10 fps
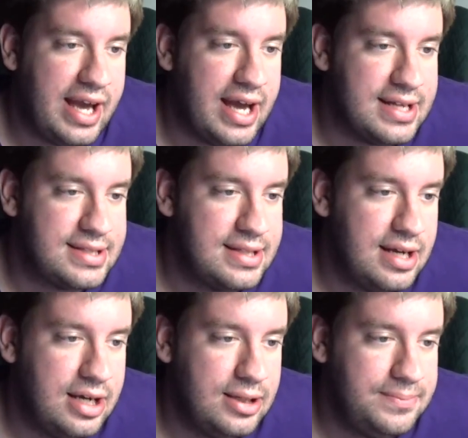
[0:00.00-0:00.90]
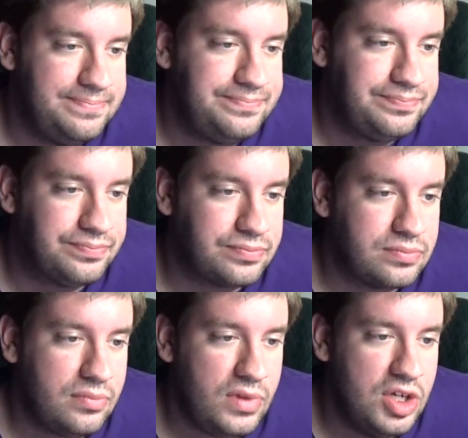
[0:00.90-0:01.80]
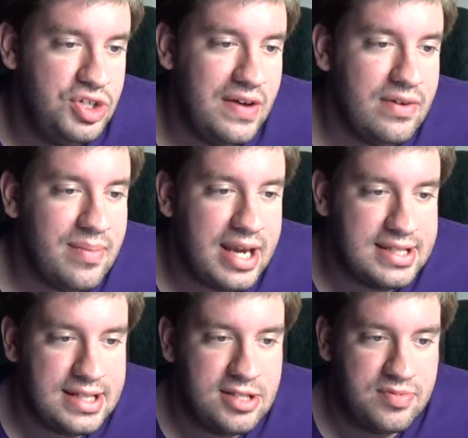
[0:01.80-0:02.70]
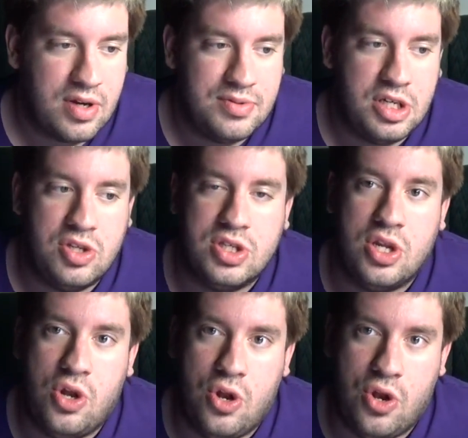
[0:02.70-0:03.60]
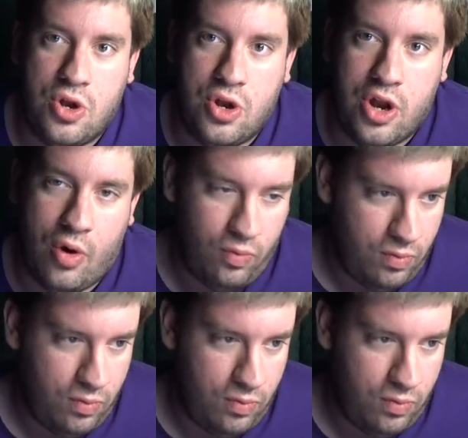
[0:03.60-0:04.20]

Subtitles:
I guess. Do you have any magazine subscriptions? No.